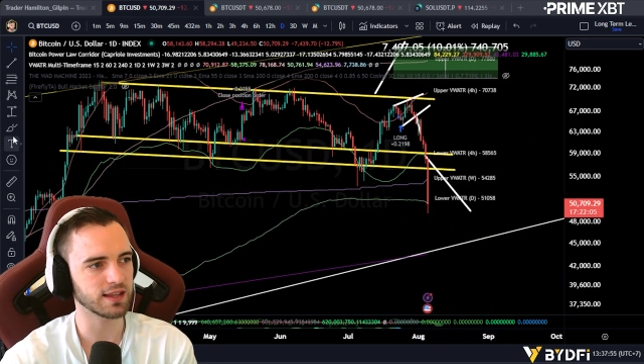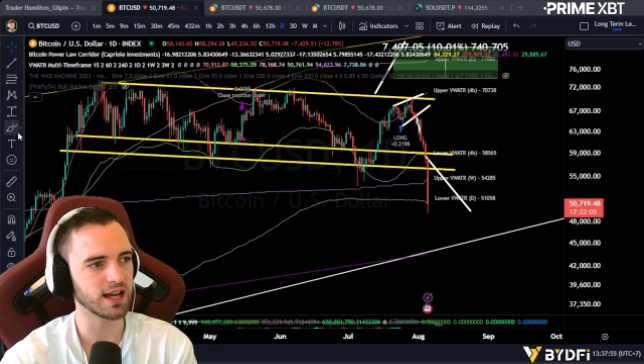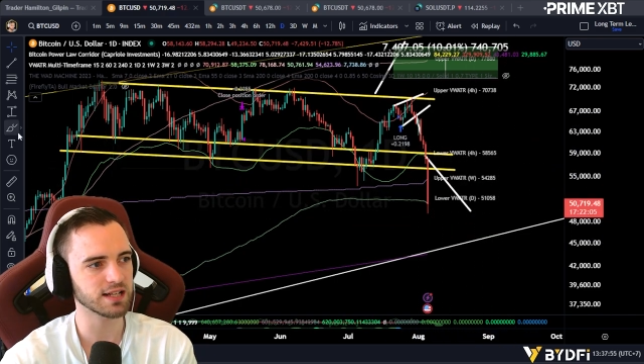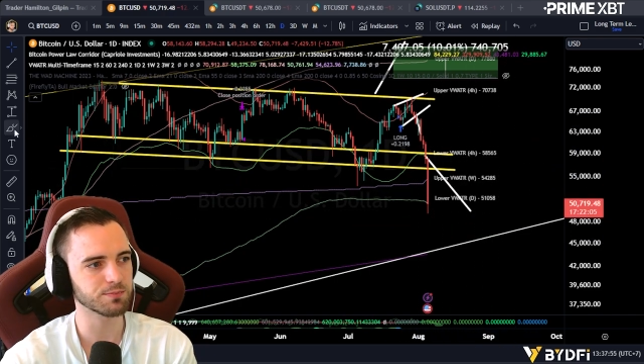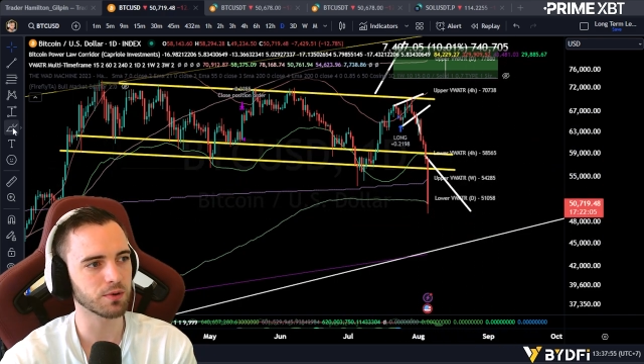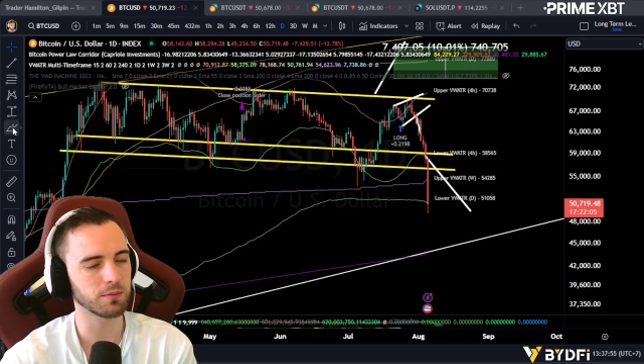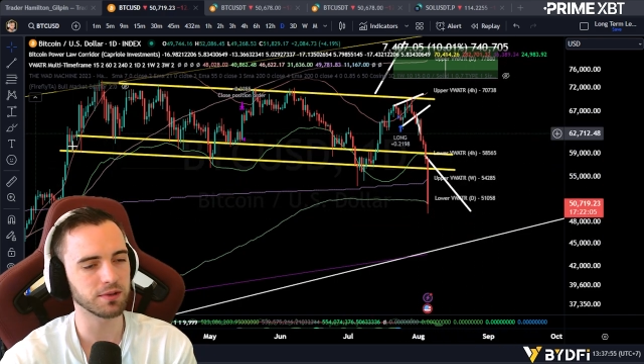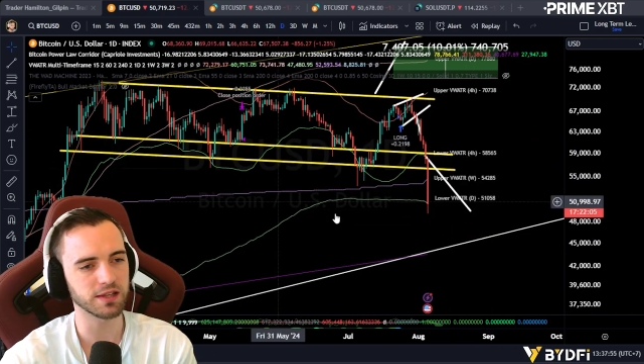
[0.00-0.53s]

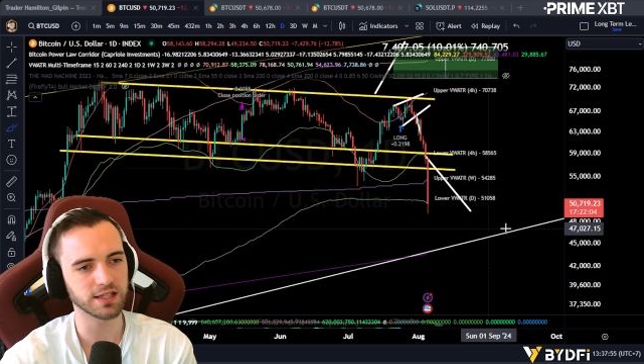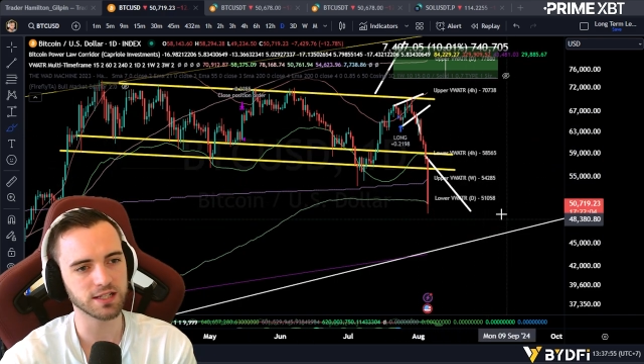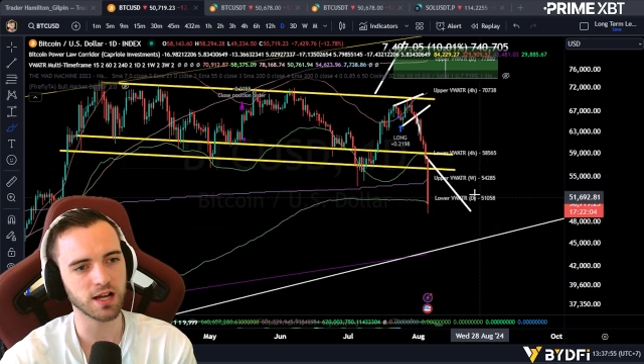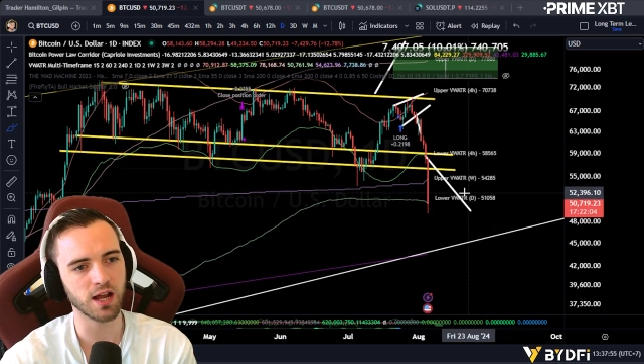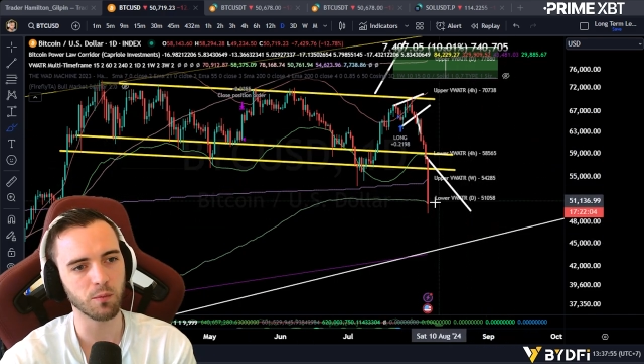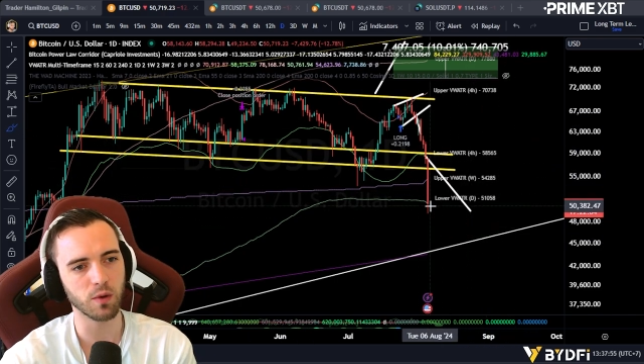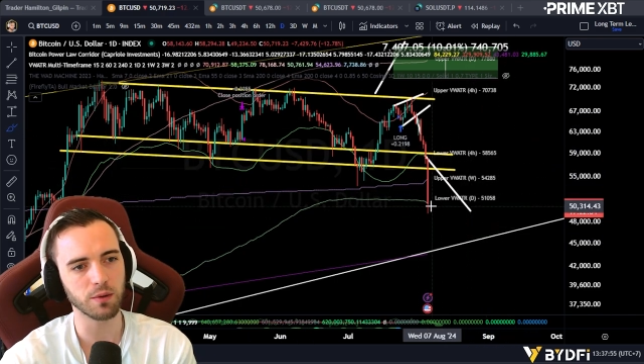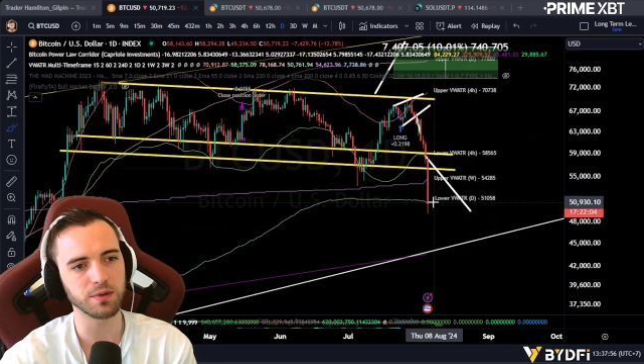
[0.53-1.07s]
That's probably the
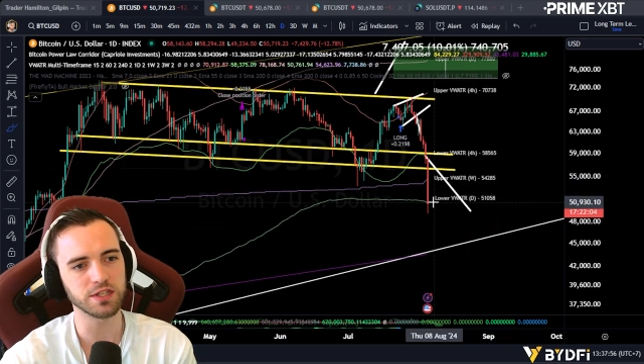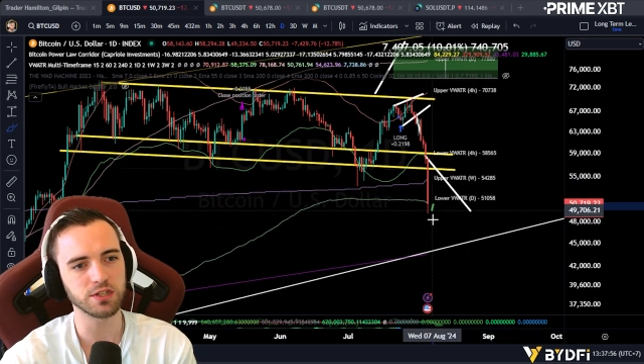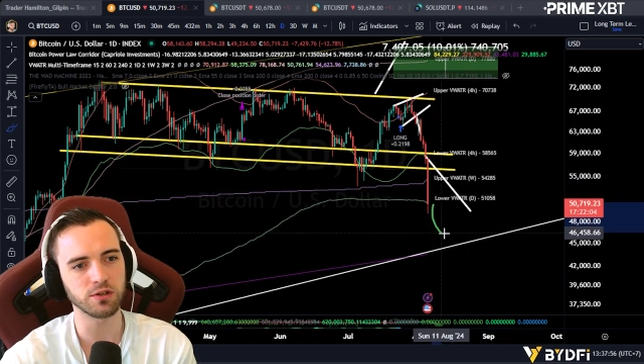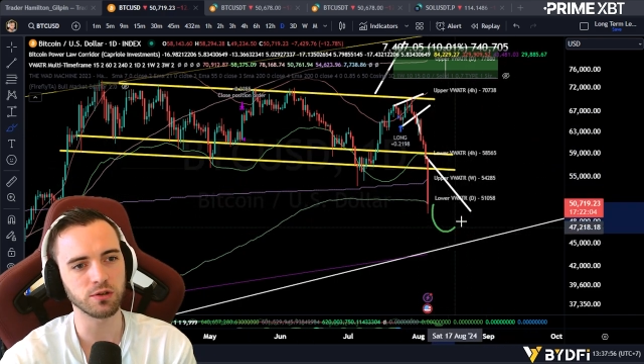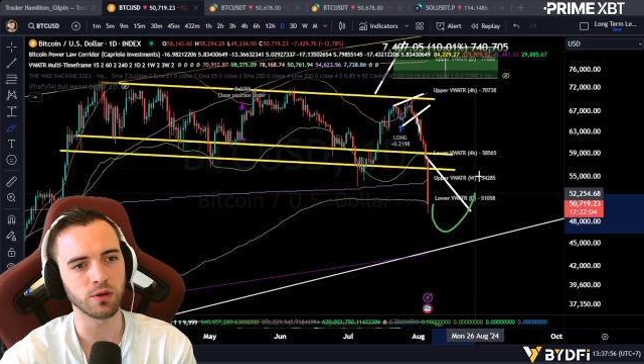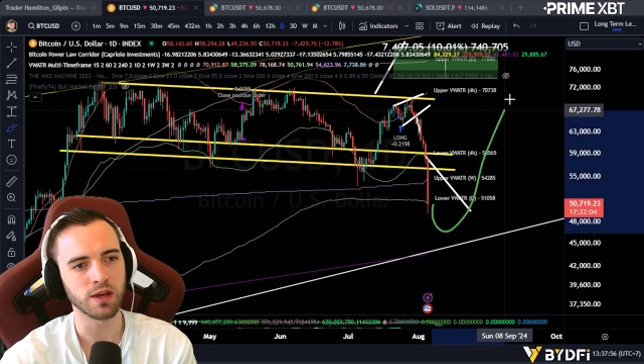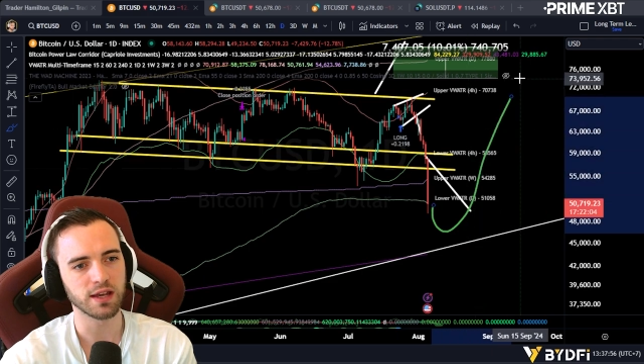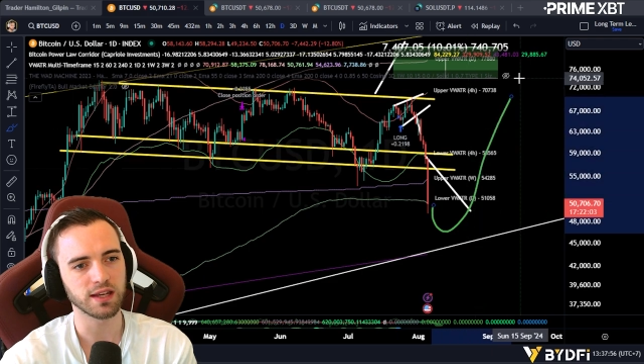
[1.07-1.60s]
time where we
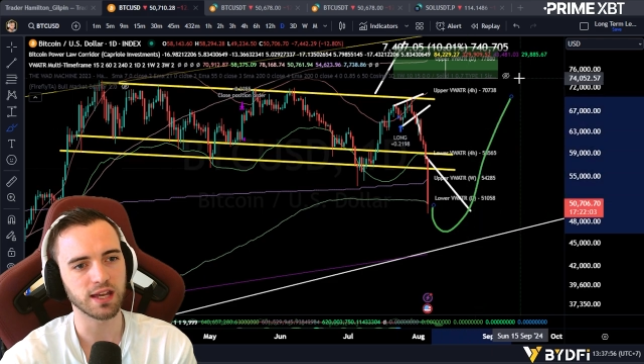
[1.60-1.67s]
do